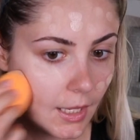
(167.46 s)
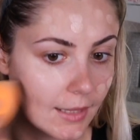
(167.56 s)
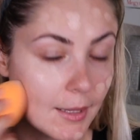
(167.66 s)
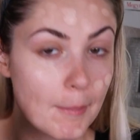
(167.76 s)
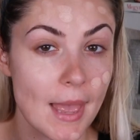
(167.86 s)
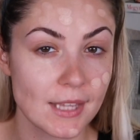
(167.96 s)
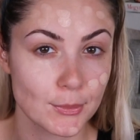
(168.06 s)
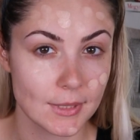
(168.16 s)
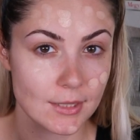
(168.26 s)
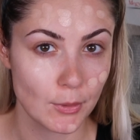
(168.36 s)
And the
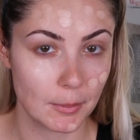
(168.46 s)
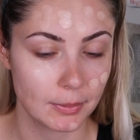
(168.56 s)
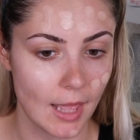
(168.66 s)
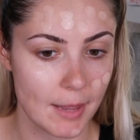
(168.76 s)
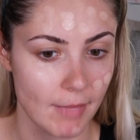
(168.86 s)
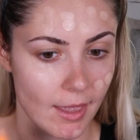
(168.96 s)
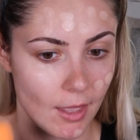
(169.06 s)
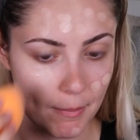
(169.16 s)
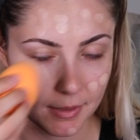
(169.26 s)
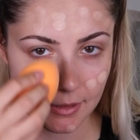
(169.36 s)
best way to apply
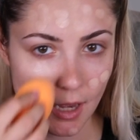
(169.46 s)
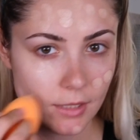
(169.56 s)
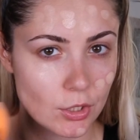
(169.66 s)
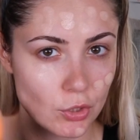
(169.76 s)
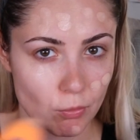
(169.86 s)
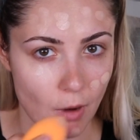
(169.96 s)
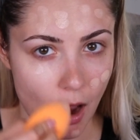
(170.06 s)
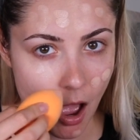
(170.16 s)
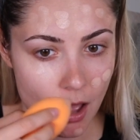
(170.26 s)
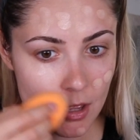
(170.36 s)
makeup is not to
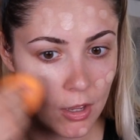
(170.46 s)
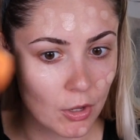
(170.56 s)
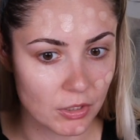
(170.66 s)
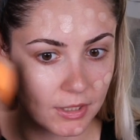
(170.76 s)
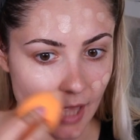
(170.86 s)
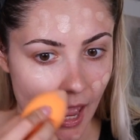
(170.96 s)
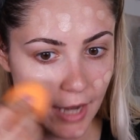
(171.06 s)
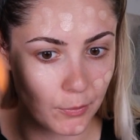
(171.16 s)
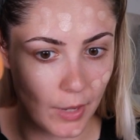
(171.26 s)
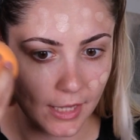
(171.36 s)
draw
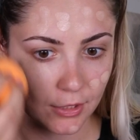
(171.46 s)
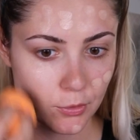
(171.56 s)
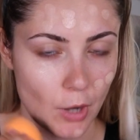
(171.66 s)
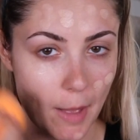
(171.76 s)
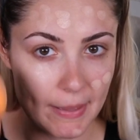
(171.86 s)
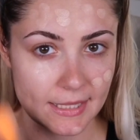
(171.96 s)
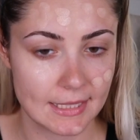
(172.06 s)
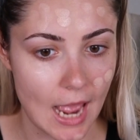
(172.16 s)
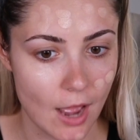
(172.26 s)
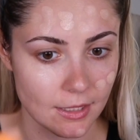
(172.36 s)
sideways or up and
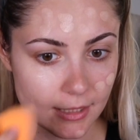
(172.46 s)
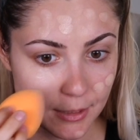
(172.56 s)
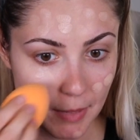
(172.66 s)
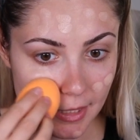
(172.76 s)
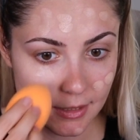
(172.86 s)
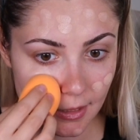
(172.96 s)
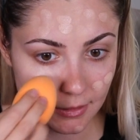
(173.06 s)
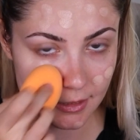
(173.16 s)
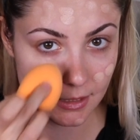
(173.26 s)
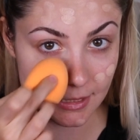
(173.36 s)
down. It's
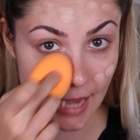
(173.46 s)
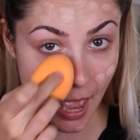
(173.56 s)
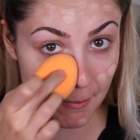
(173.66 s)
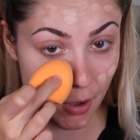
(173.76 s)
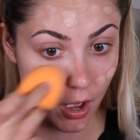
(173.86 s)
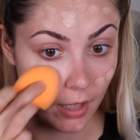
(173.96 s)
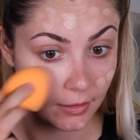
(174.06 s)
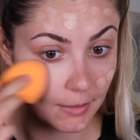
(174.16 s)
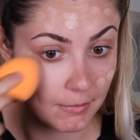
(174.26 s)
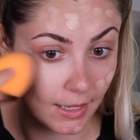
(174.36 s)
basically to dab
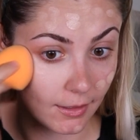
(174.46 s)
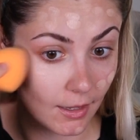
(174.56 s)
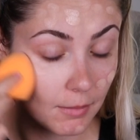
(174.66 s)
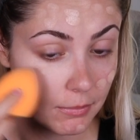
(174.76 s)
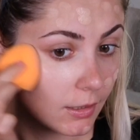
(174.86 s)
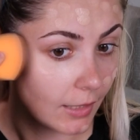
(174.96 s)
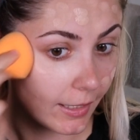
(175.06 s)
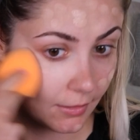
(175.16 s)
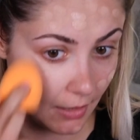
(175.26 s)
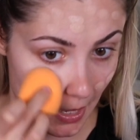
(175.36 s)
on the makeup
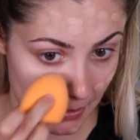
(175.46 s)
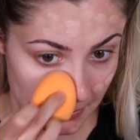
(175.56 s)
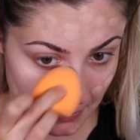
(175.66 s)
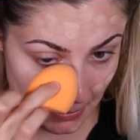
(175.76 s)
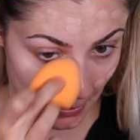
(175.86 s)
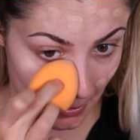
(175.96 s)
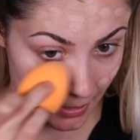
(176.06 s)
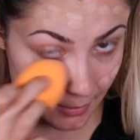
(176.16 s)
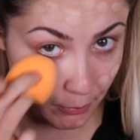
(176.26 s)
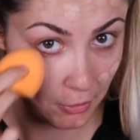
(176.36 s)
like this.
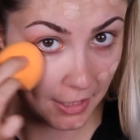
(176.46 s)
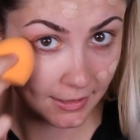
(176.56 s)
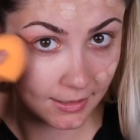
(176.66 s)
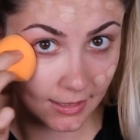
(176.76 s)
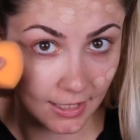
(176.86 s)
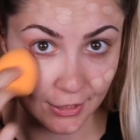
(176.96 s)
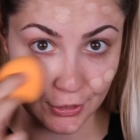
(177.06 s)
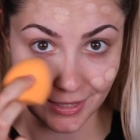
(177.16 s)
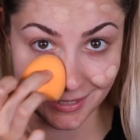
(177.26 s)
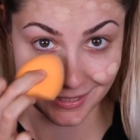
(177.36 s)
And it presses it
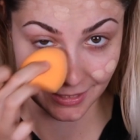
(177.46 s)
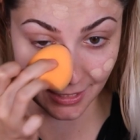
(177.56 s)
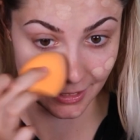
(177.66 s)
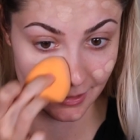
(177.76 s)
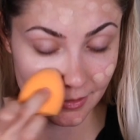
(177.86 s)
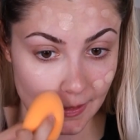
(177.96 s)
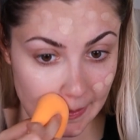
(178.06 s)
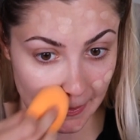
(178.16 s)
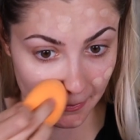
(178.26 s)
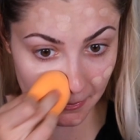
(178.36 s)
into the skin.
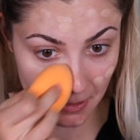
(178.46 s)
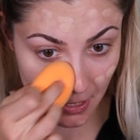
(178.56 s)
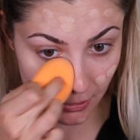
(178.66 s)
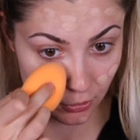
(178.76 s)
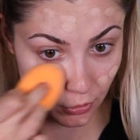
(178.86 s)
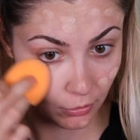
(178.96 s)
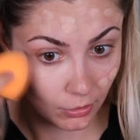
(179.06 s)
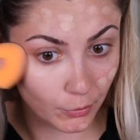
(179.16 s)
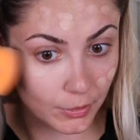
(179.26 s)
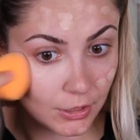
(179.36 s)
So you're
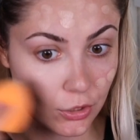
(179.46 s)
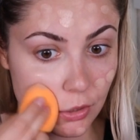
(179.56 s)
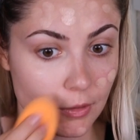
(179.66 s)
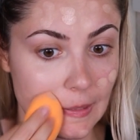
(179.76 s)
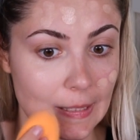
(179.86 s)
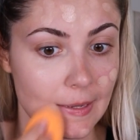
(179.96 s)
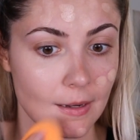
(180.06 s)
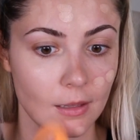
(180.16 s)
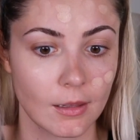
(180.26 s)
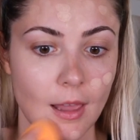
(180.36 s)
going to get
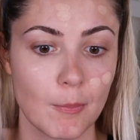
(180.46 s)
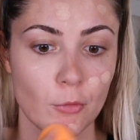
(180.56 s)
a lot